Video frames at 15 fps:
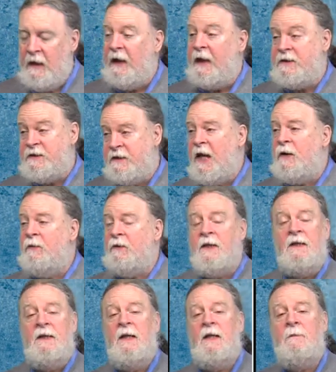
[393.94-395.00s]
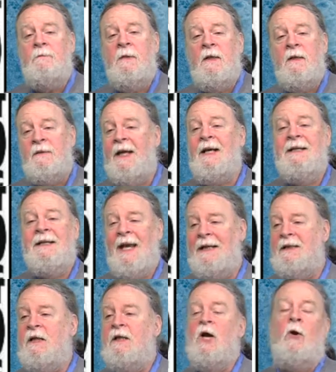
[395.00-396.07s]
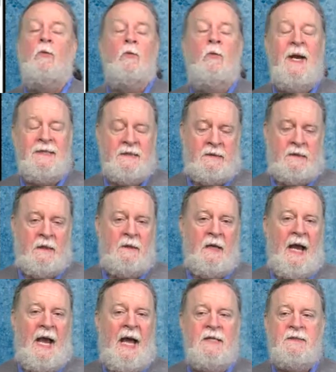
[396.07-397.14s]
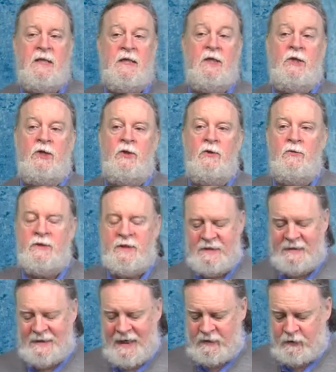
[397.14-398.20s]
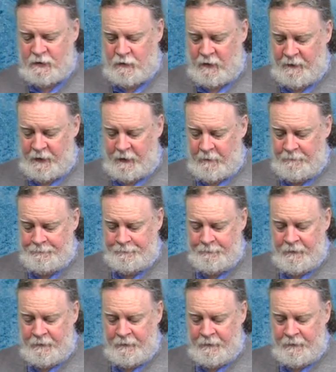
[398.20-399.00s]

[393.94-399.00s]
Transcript: Instead, what they did, they had Kaitlyn arrested as an accused sex criminal.